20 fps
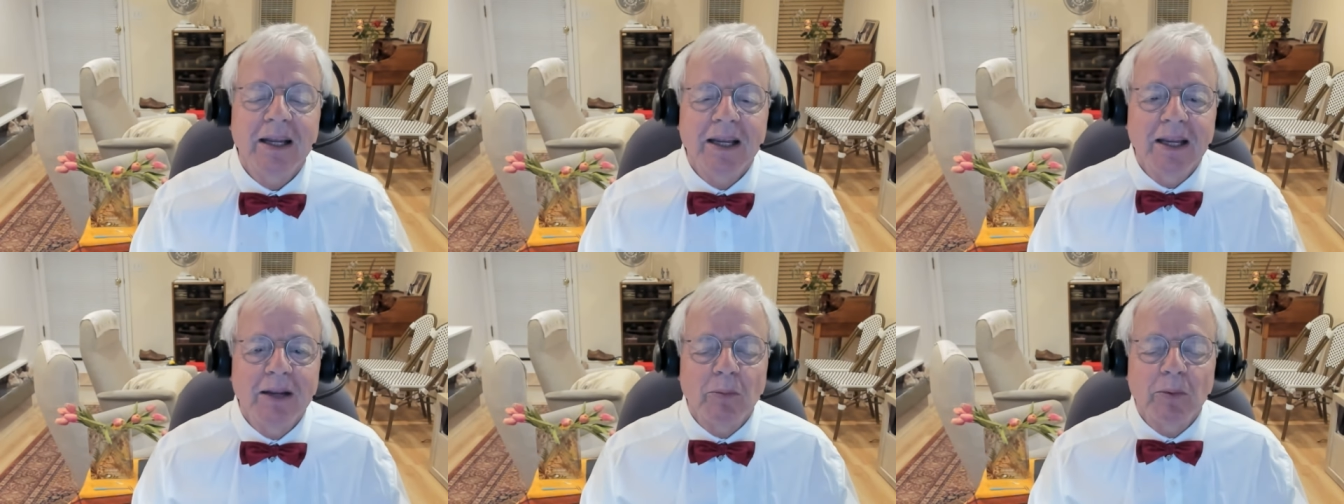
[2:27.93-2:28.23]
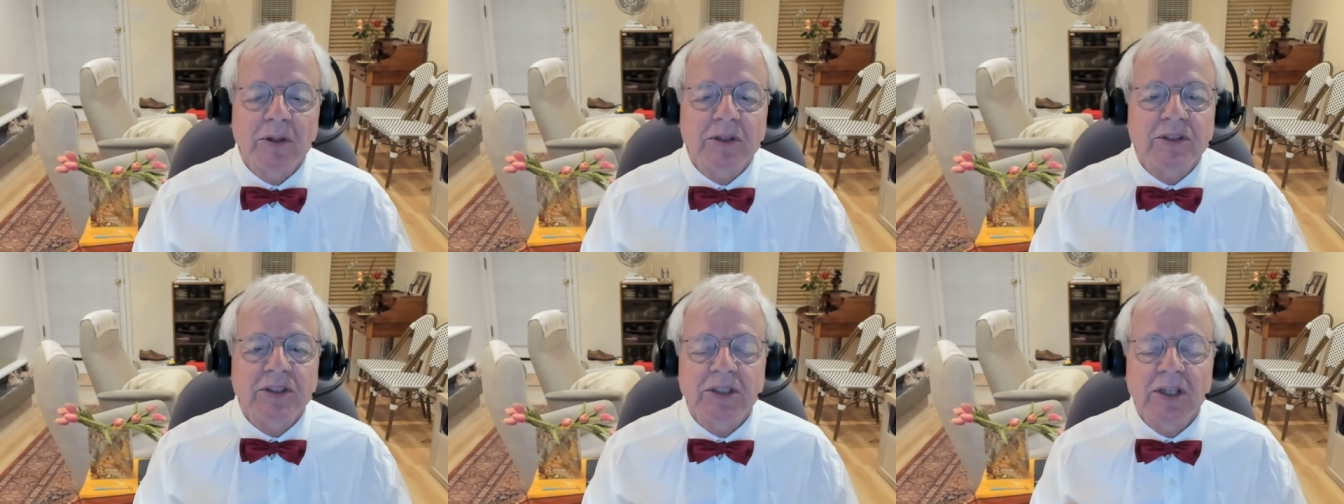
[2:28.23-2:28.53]
it
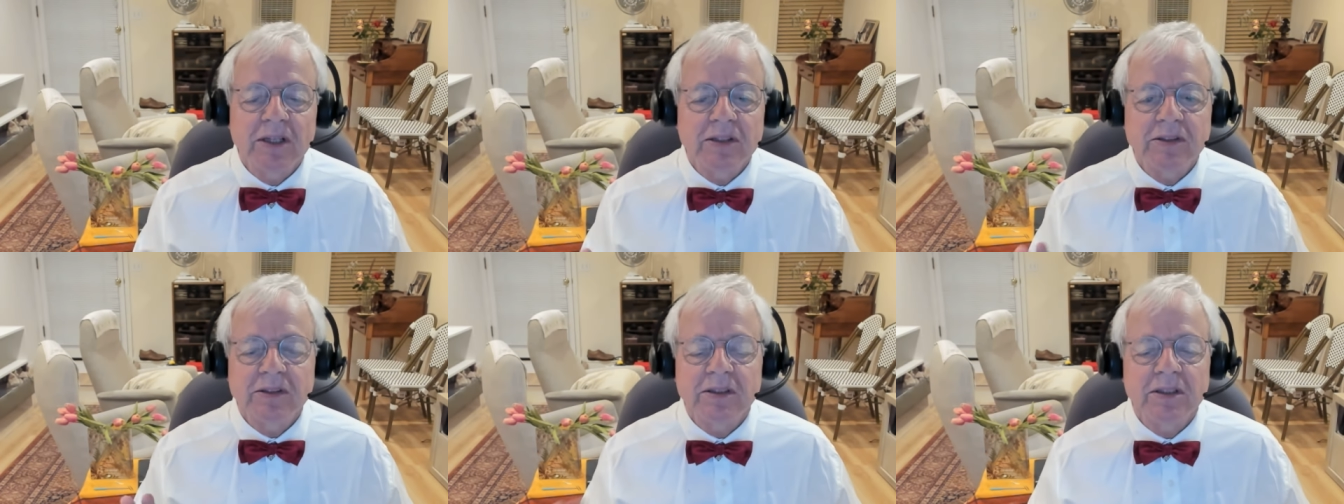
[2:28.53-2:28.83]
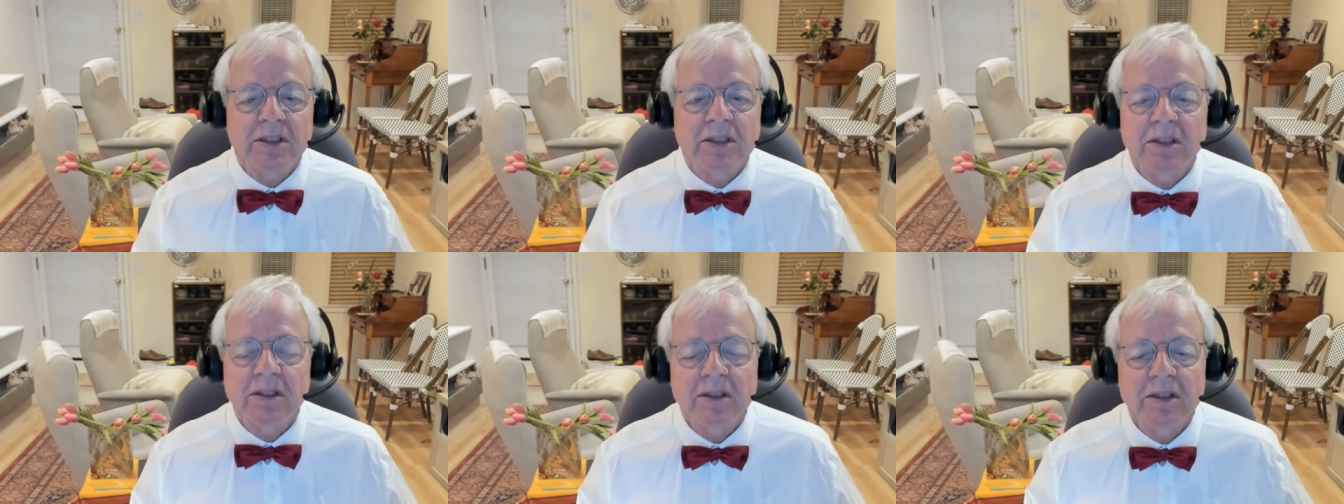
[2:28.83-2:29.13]
was just
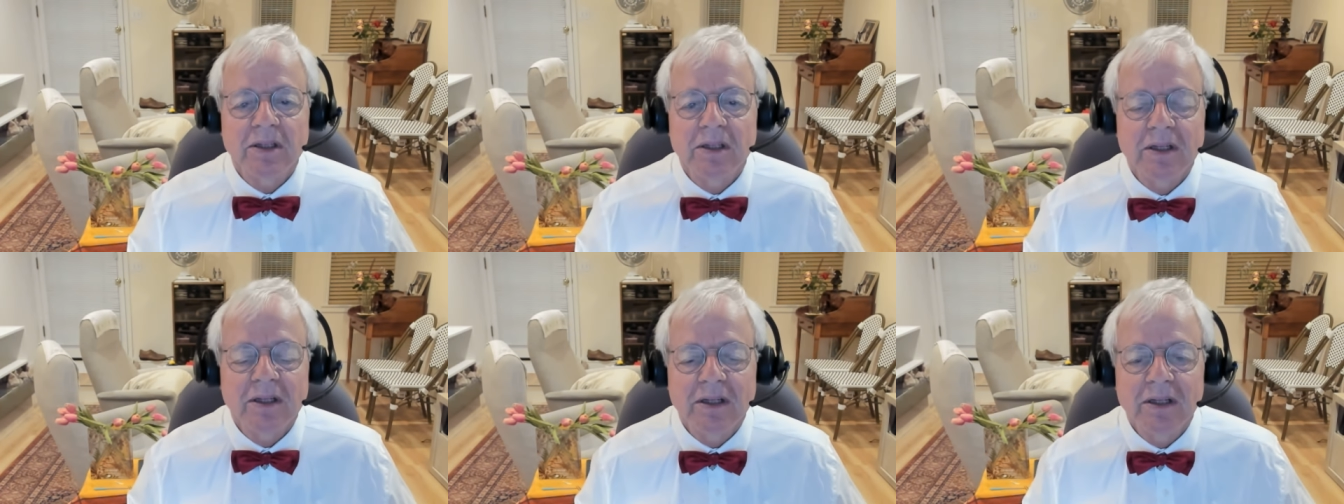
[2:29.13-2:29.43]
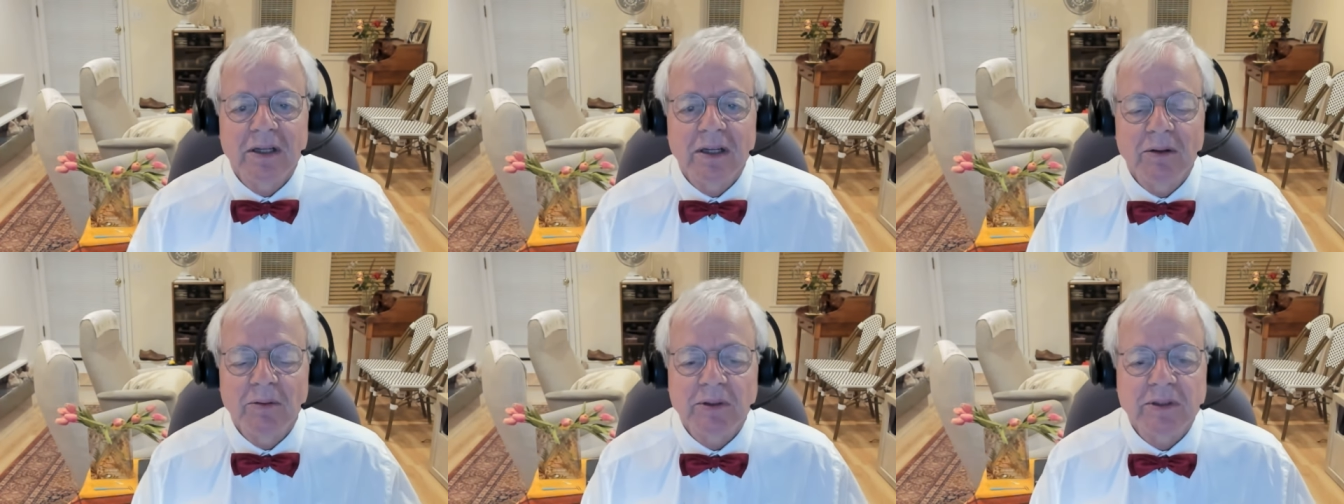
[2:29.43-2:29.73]
the
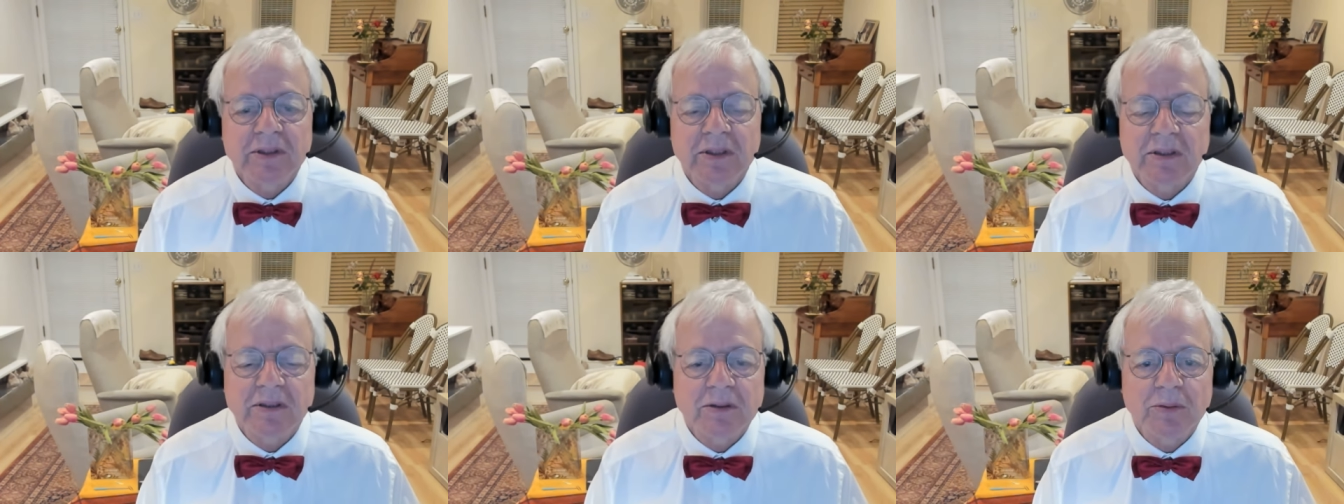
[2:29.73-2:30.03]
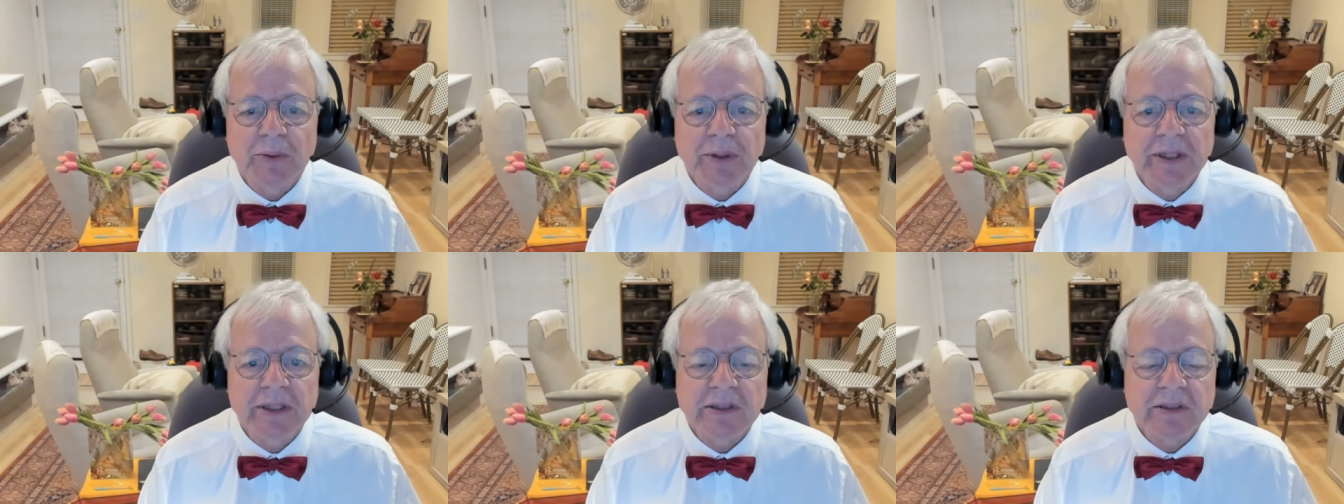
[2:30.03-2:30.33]
it was the
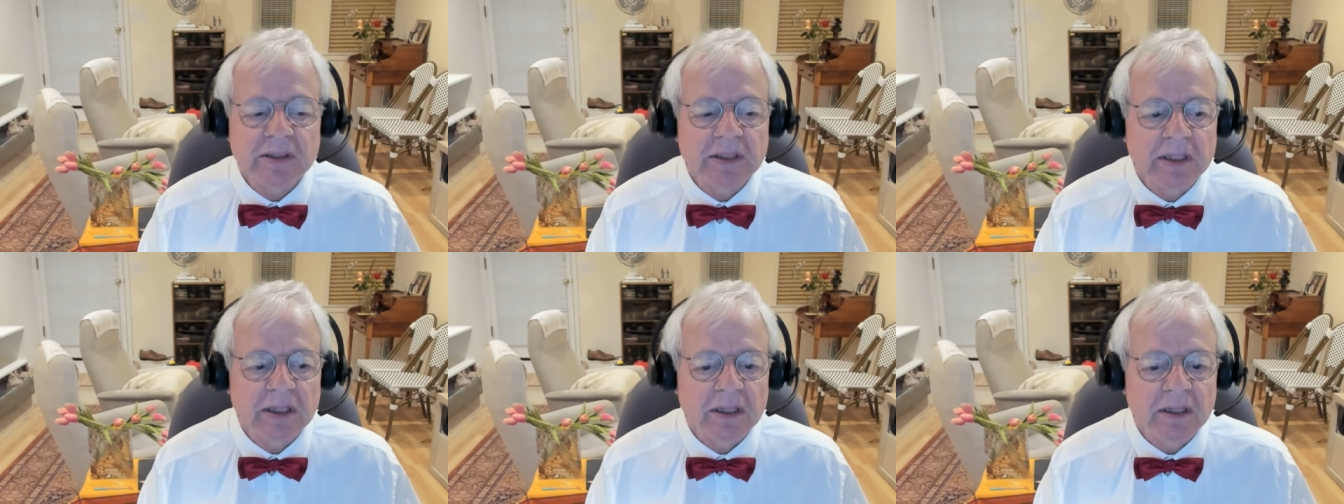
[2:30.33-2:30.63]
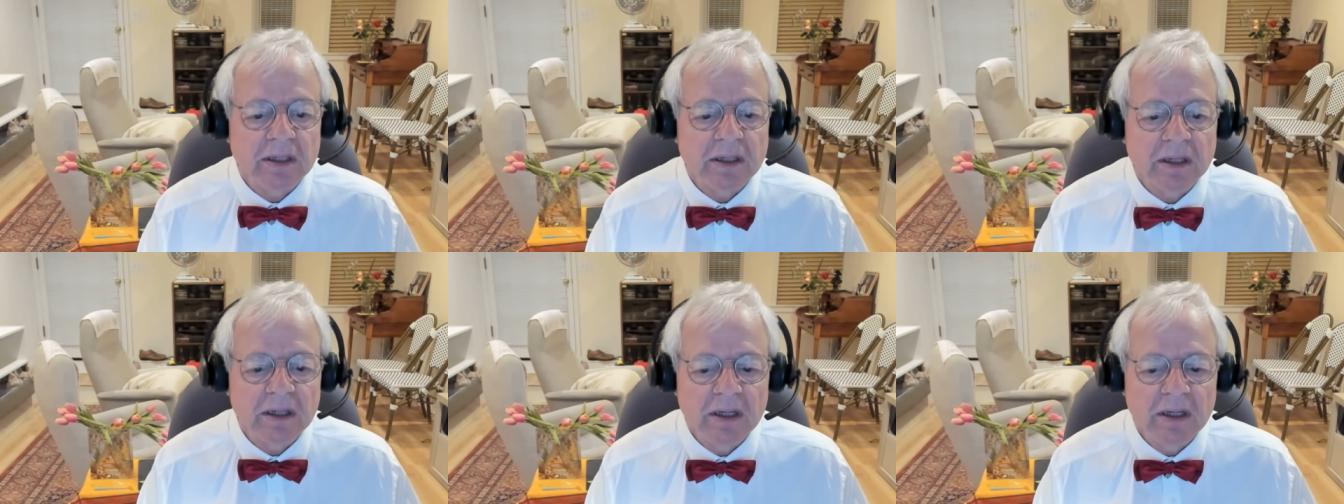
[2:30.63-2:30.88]
sweetest thing